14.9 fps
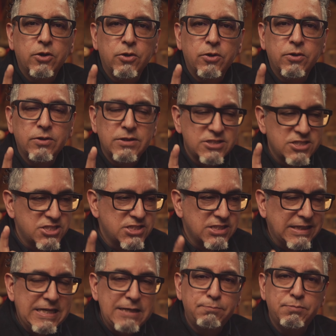Her
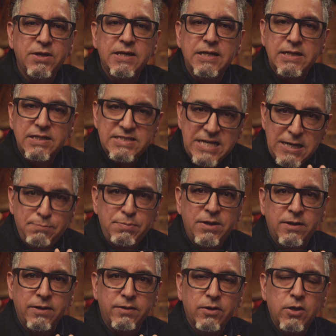sleep
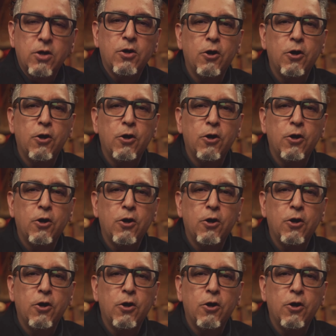deepened.